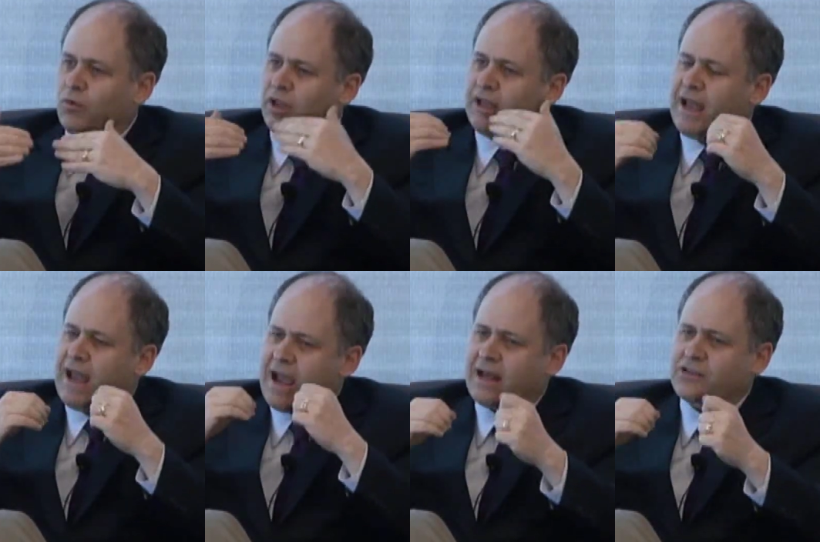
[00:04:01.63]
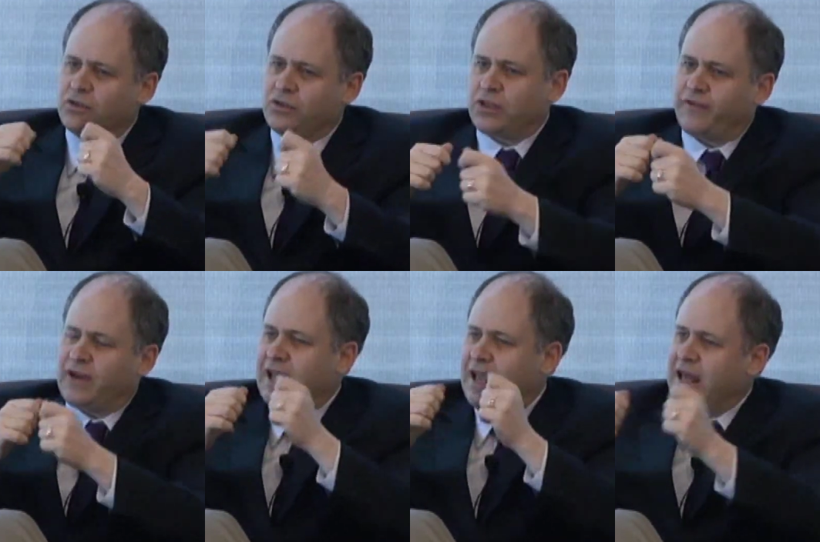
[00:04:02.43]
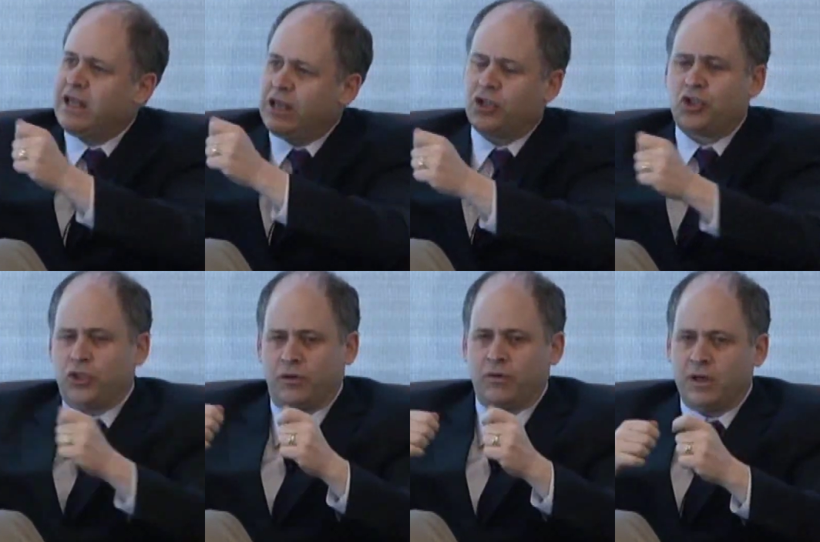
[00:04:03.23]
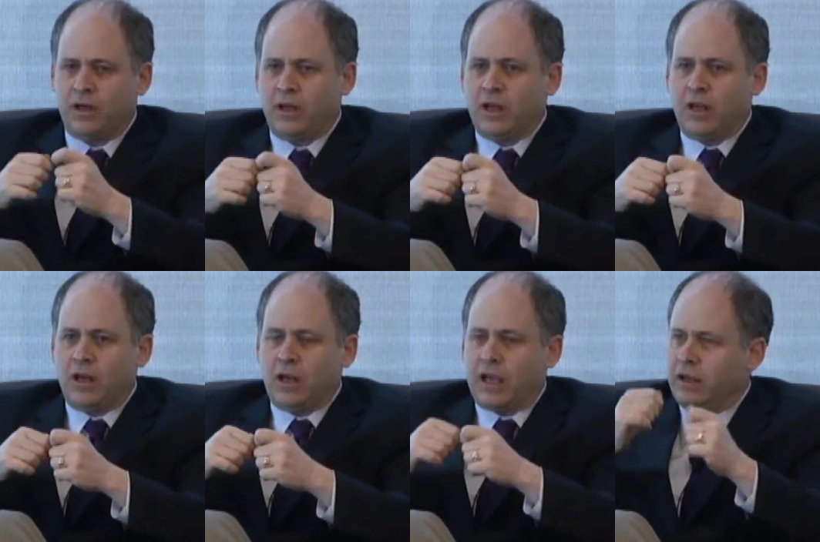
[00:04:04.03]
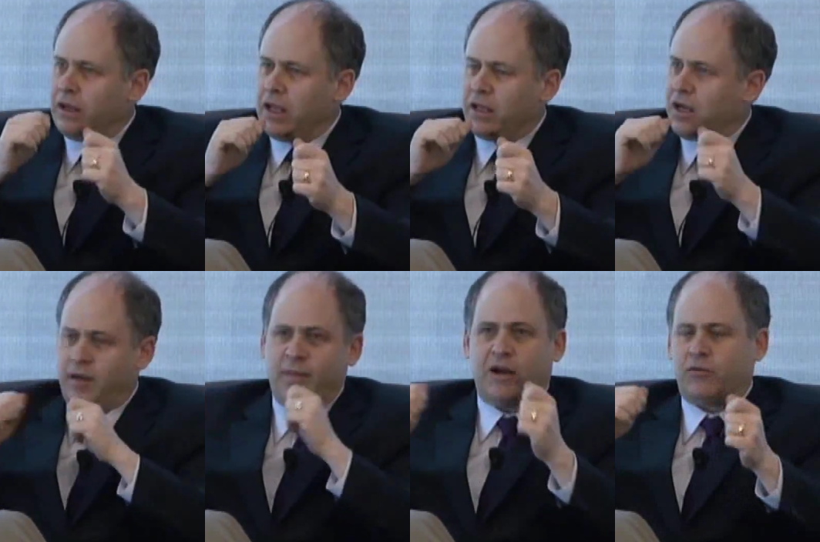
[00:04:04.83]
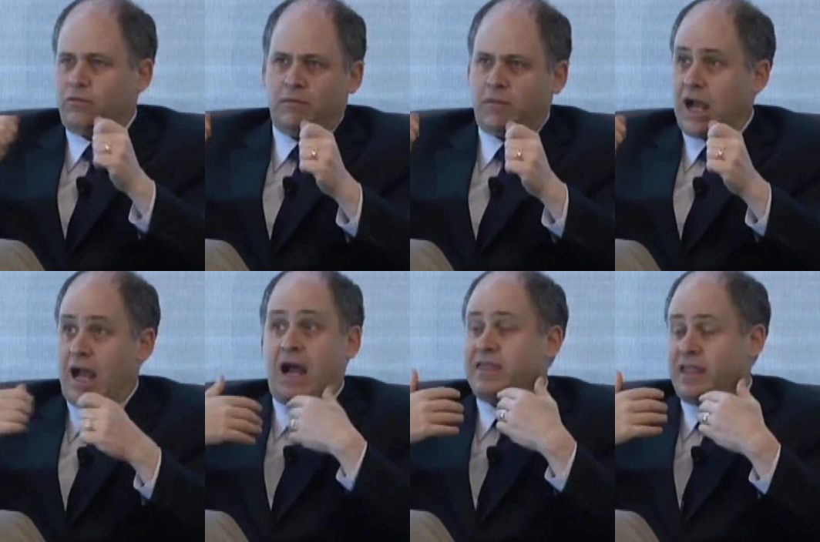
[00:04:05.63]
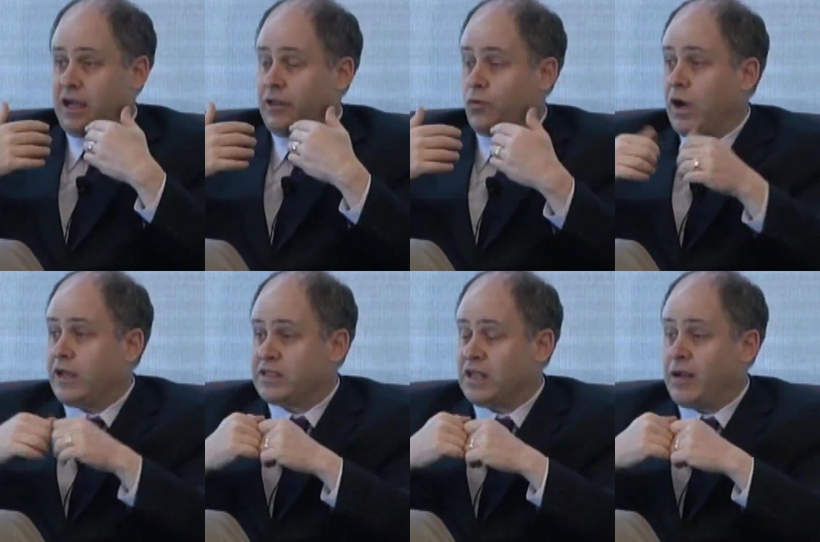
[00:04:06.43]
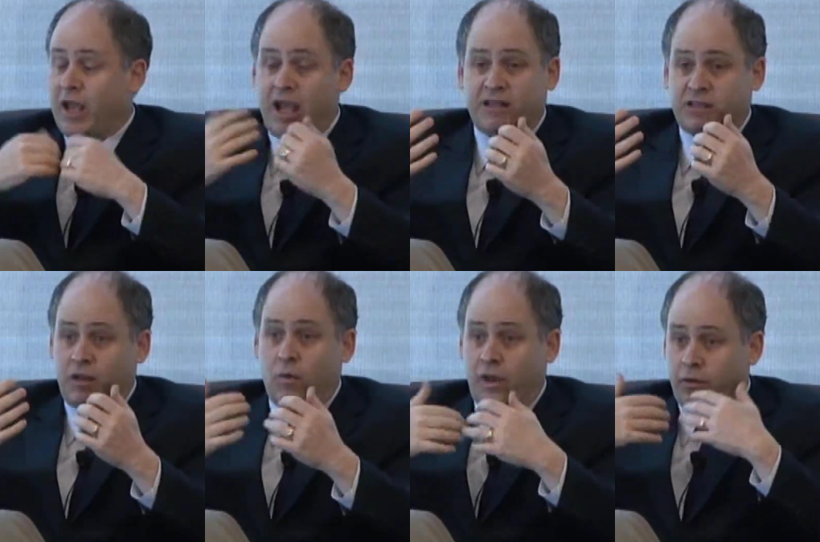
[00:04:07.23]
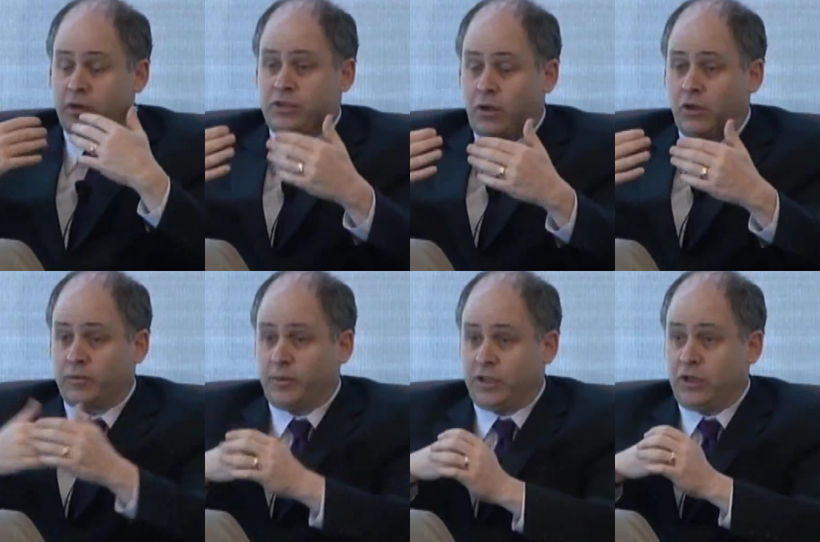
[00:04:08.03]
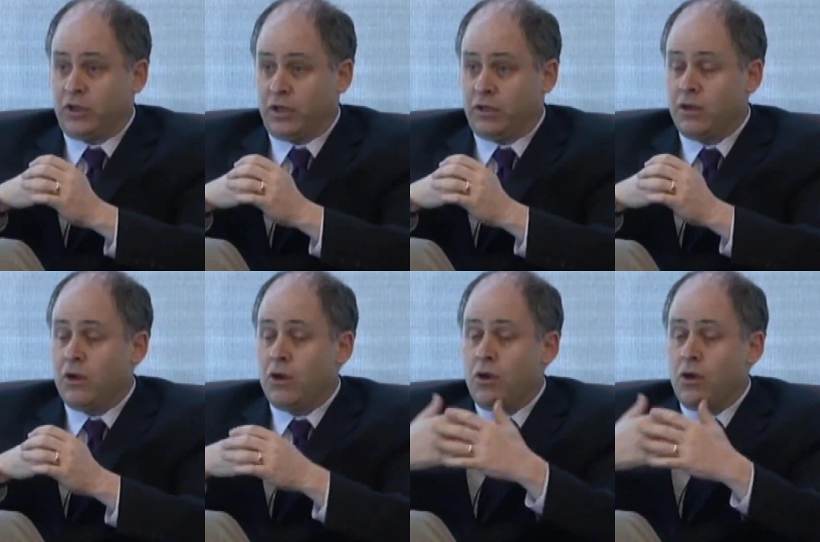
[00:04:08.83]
You can really ask yourself on any issue and come out, I think, on the right side by asking whether it's ultimately good